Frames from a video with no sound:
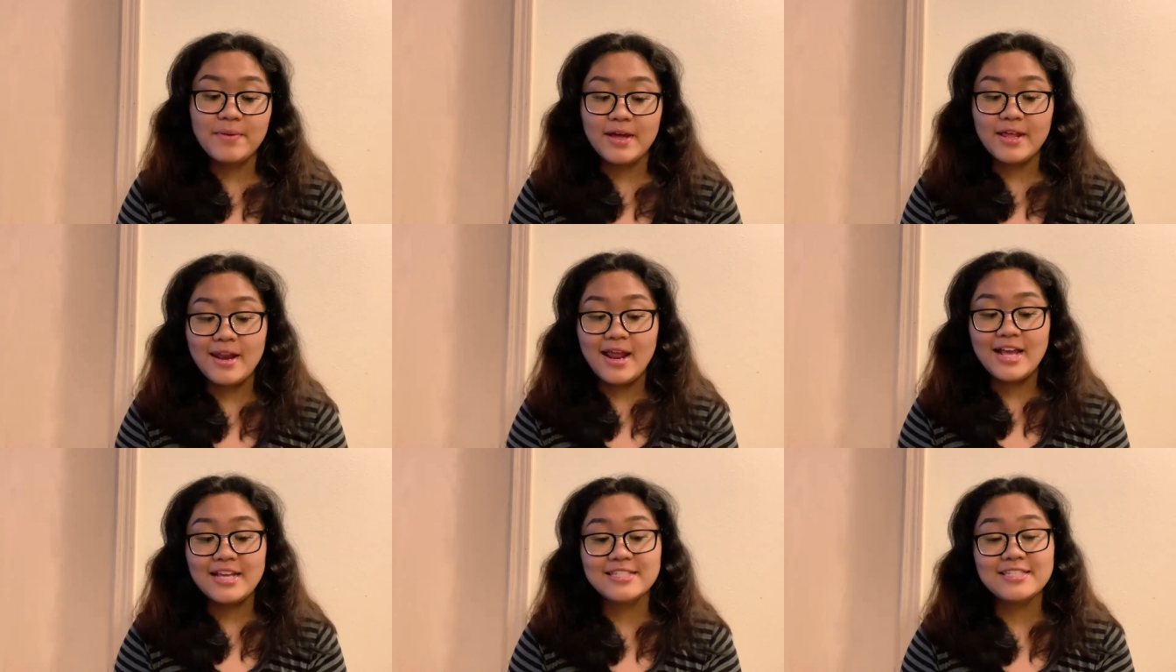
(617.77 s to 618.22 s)

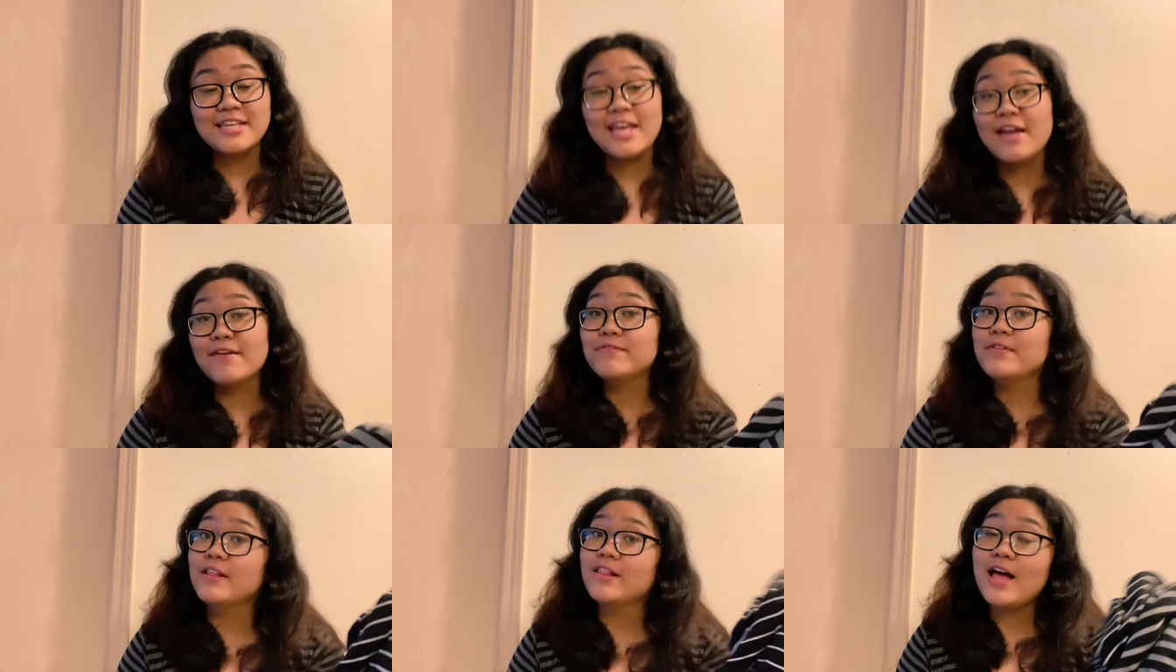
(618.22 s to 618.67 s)
but I
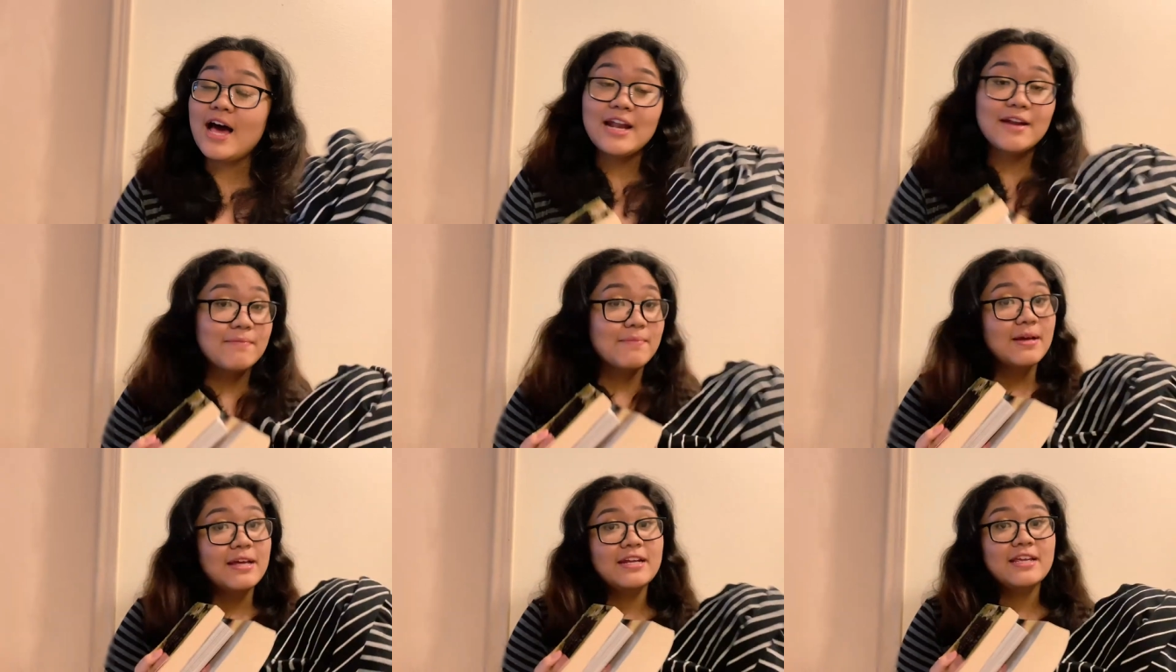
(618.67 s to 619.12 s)
saved a lot
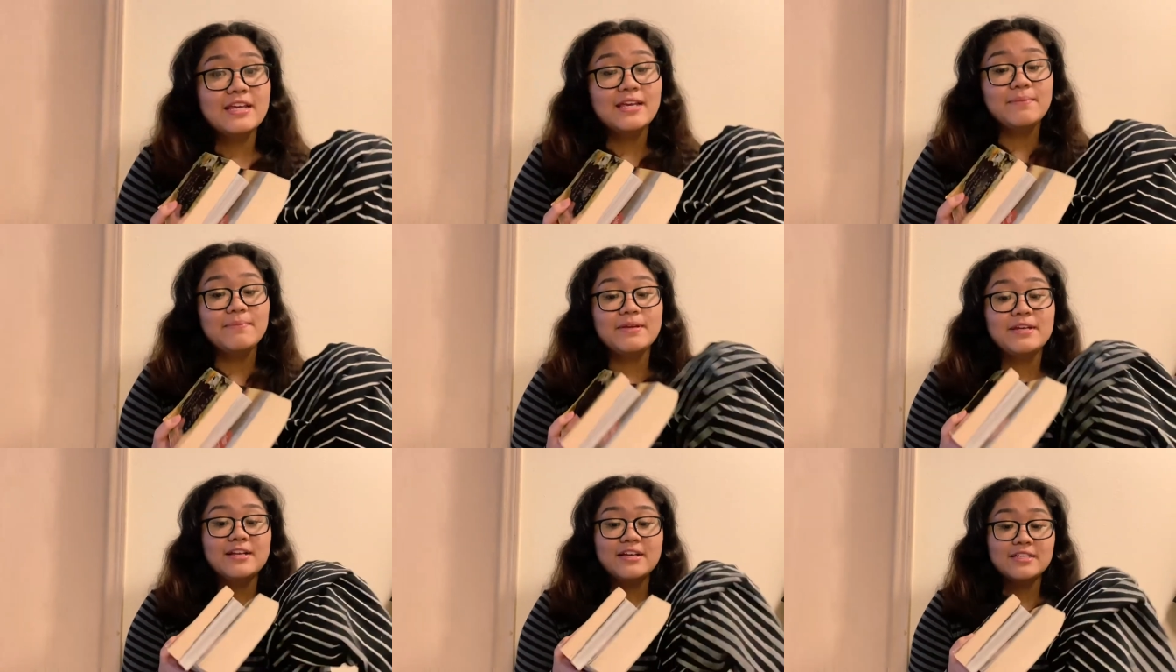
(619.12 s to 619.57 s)
of
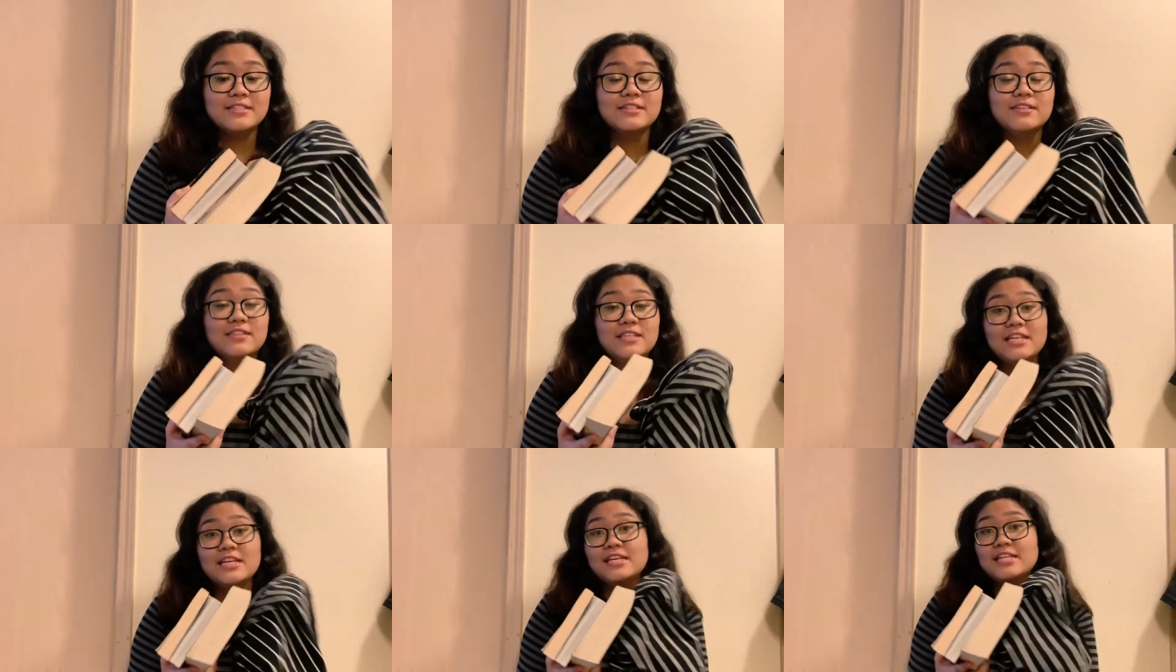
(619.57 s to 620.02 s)
money because
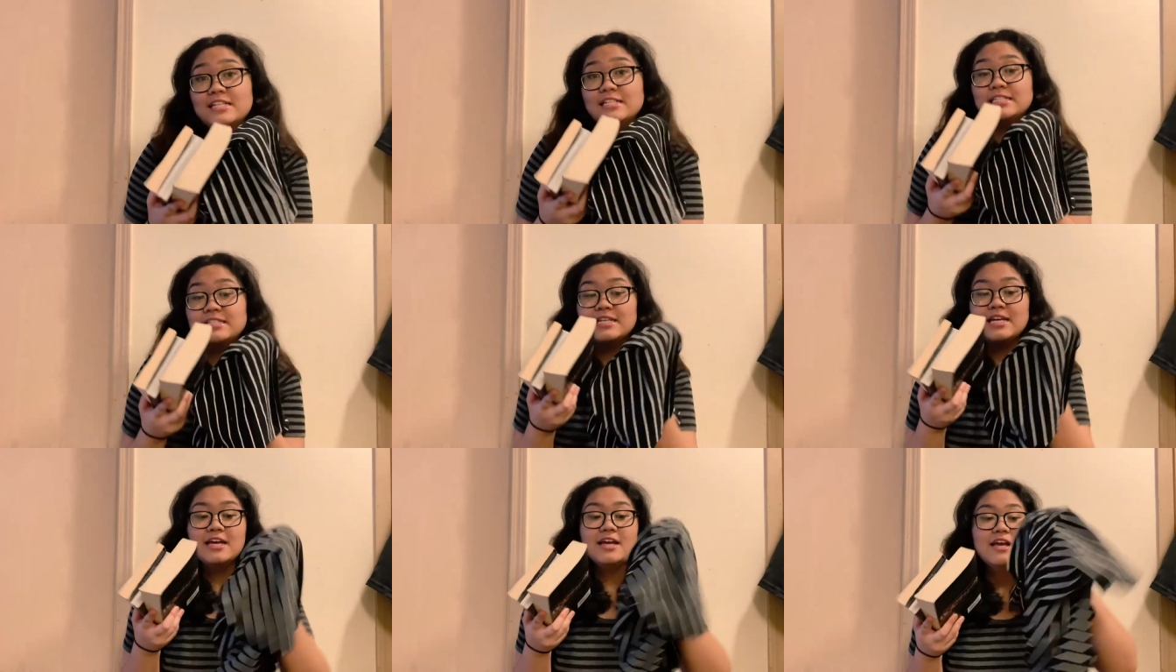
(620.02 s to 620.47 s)
yep. of these
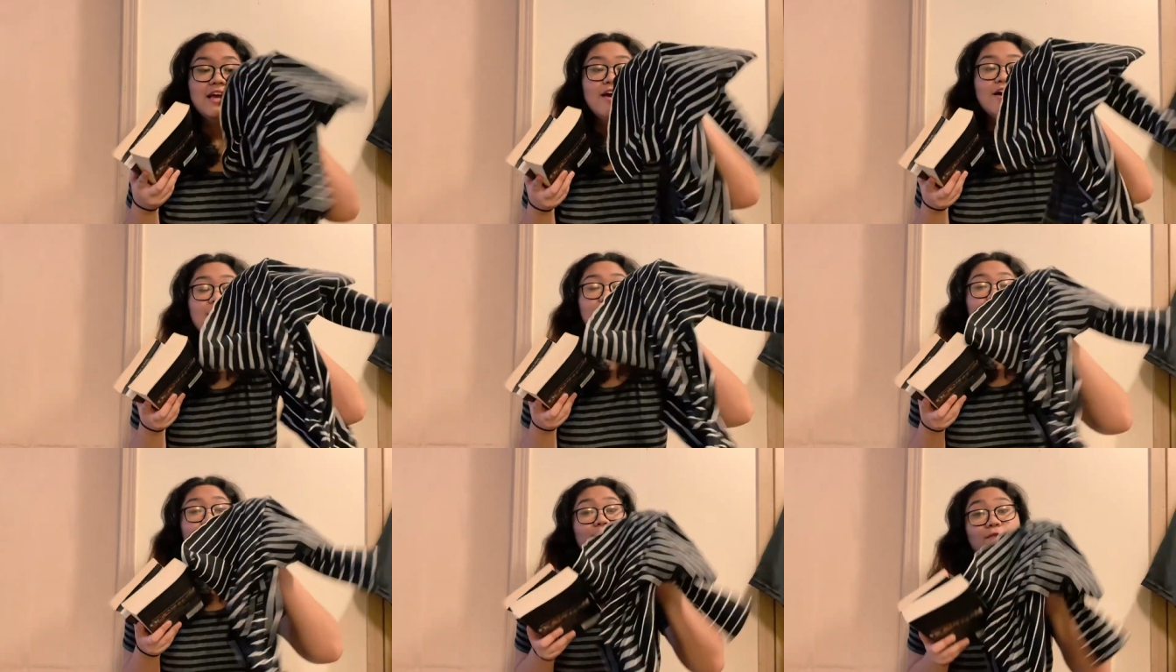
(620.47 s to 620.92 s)

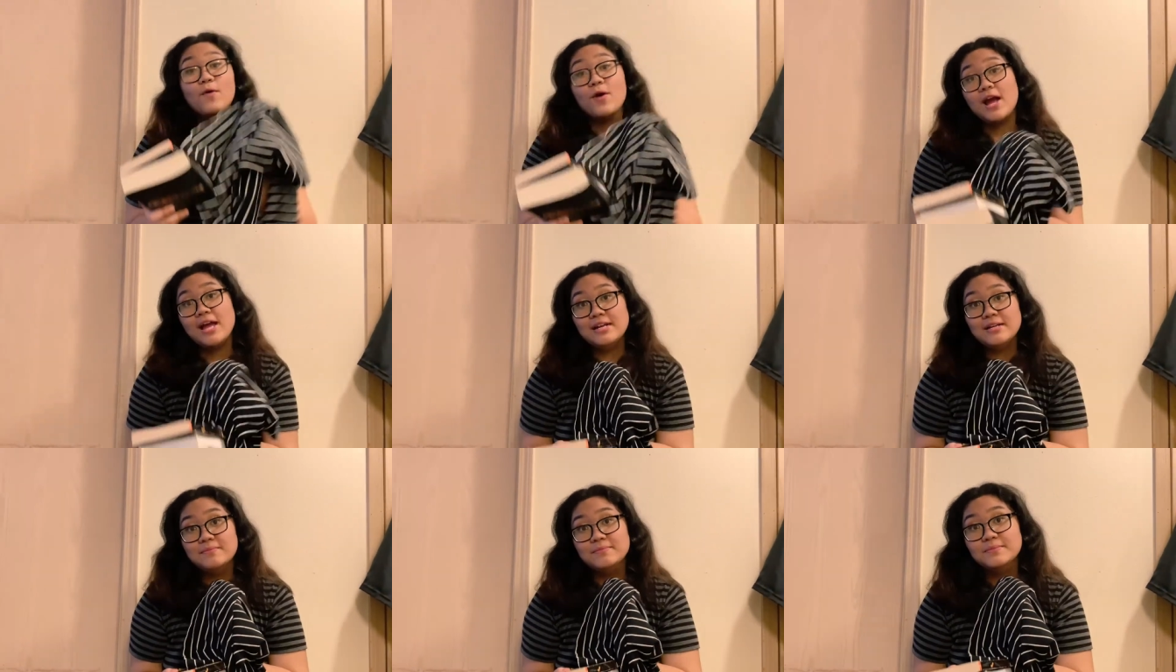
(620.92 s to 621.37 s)
wow. four
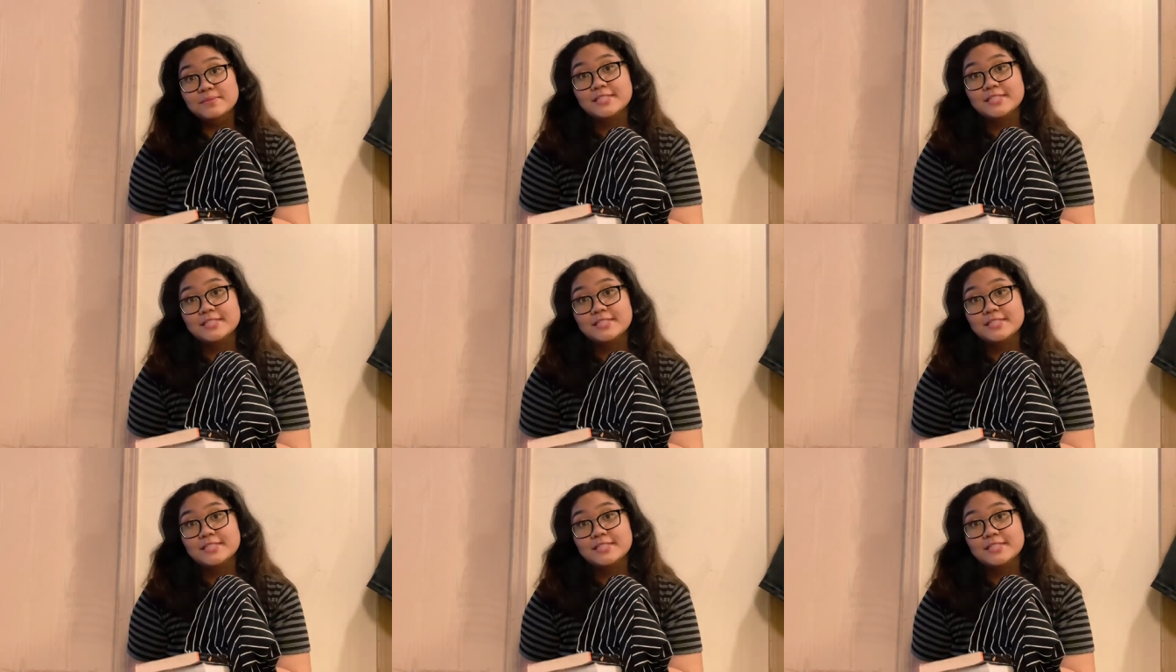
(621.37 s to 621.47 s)
items.